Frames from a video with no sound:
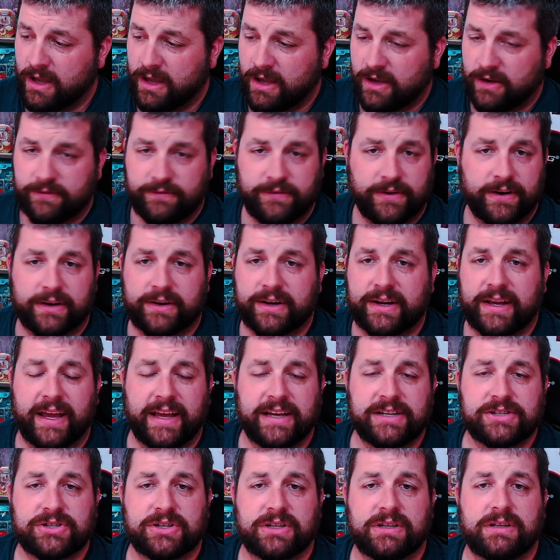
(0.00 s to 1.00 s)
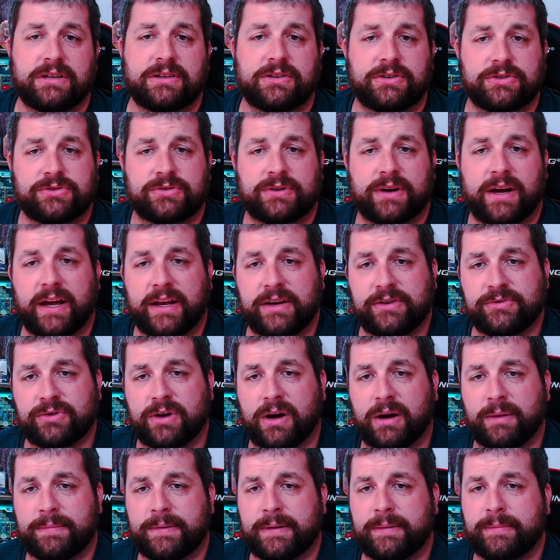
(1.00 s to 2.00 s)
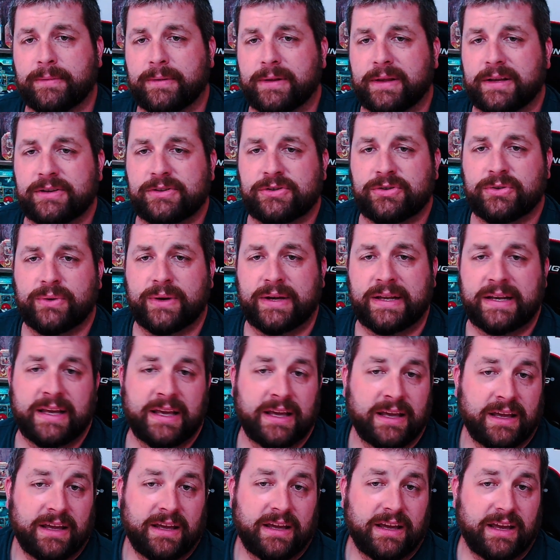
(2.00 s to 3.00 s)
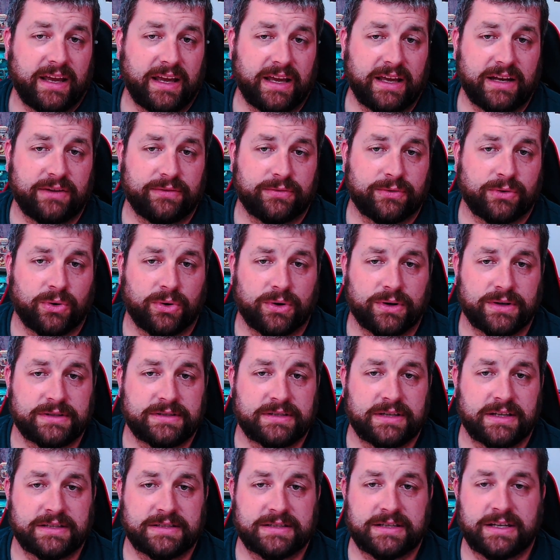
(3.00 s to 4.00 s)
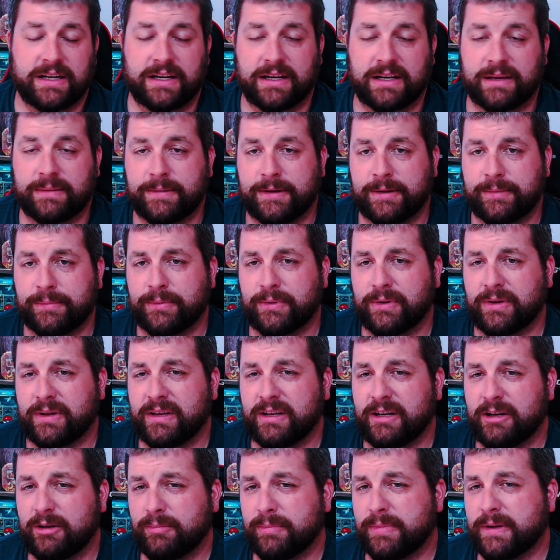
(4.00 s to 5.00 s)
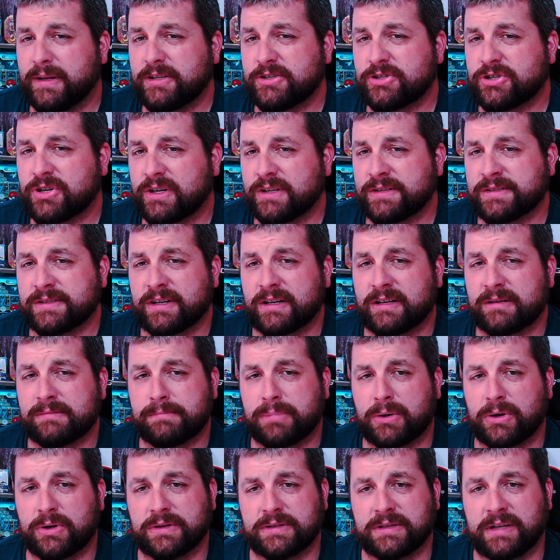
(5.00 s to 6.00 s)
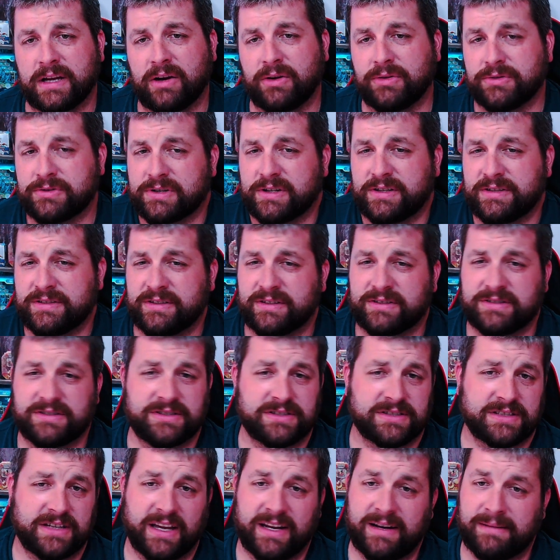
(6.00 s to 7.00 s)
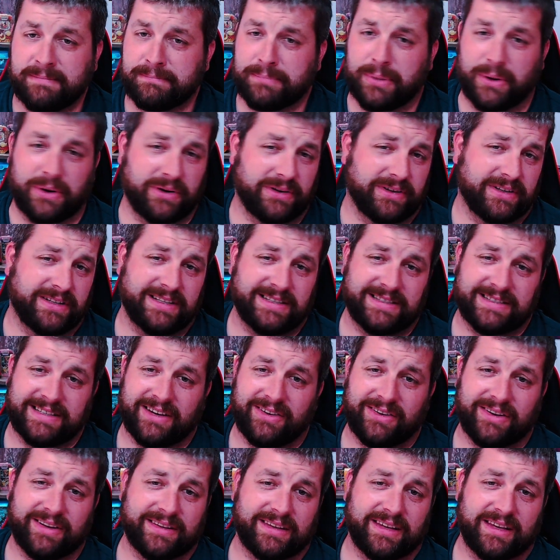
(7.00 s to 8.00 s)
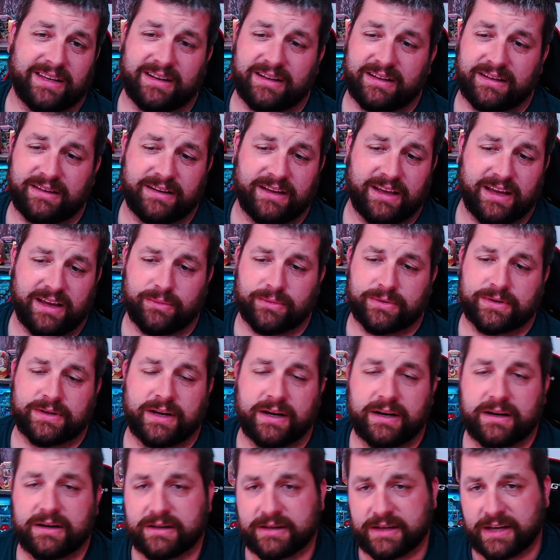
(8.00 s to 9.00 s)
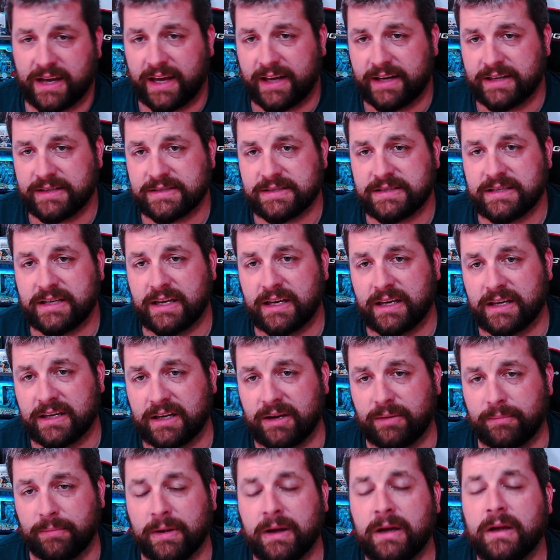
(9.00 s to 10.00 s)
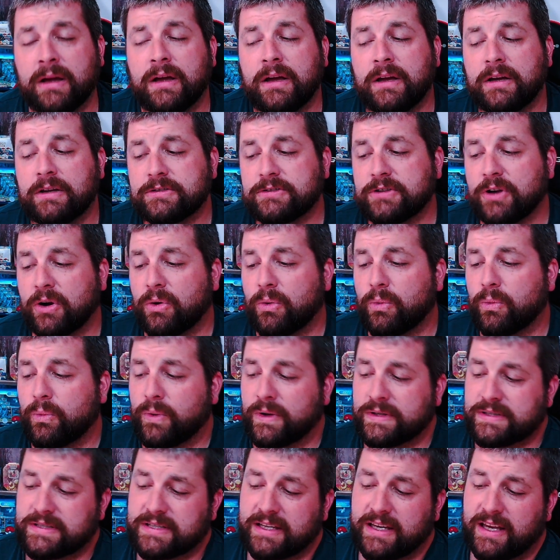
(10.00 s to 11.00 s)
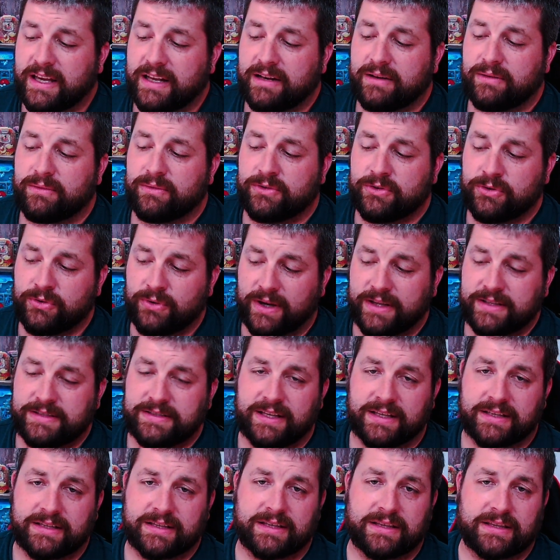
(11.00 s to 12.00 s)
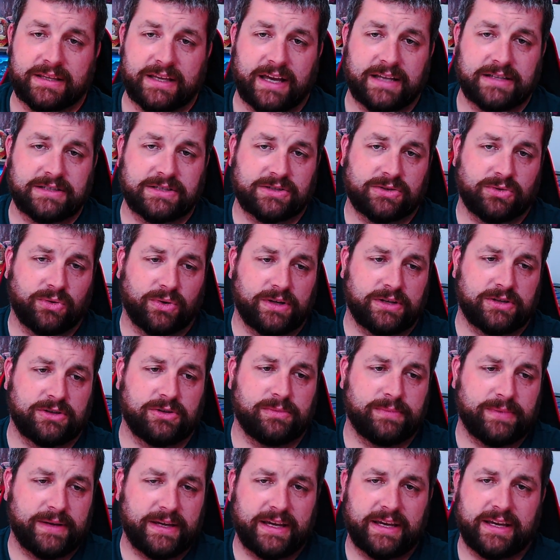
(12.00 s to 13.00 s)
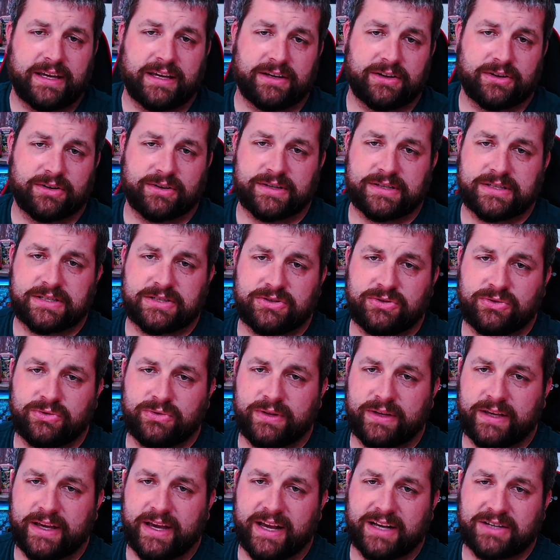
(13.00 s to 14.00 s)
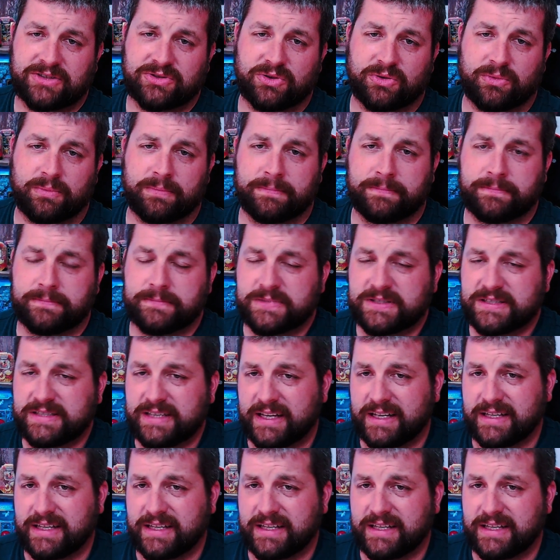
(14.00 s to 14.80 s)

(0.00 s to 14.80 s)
variation to try and draw people into it. And of course, that's getting people a little bit Charizard burnt out. Charizard's just kind of burning us out at the end of the day, and we're tired of kind of seeing him. So once again, do I think that that's going to be a hindrance to the actual set